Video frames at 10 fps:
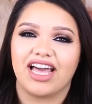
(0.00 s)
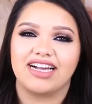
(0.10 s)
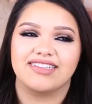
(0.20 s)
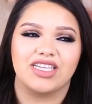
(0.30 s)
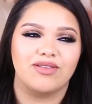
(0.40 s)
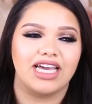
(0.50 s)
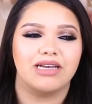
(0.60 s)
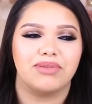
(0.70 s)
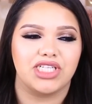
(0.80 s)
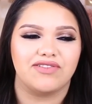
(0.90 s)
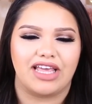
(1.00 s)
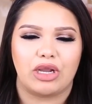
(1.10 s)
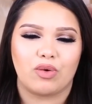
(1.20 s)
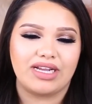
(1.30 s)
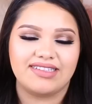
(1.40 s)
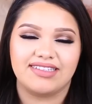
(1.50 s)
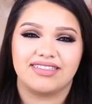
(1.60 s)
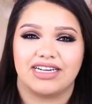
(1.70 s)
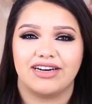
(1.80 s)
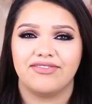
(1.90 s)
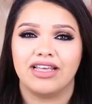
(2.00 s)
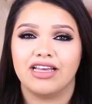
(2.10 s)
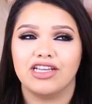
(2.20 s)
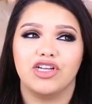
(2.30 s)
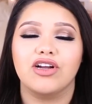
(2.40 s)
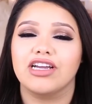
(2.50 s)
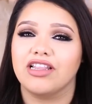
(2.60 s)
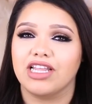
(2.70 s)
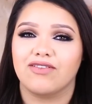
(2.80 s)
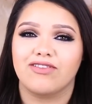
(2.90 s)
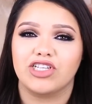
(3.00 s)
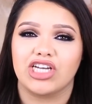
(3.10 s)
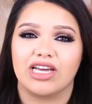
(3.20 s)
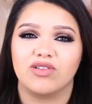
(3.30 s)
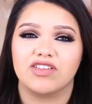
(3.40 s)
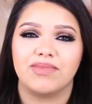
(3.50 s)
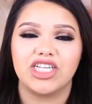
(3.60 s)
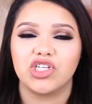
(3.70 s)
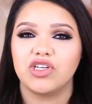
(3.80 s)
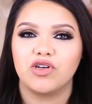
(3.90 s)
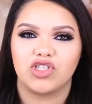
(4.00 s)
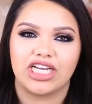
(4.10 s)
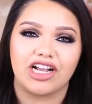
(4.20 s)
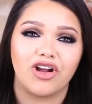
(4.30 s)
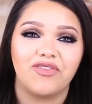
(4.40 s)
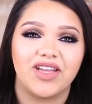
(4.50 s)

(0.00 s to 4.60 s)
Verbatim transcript: hacks and you like a bunch of like crazy stuff, you're gonna love her channel. So make sure you go check out her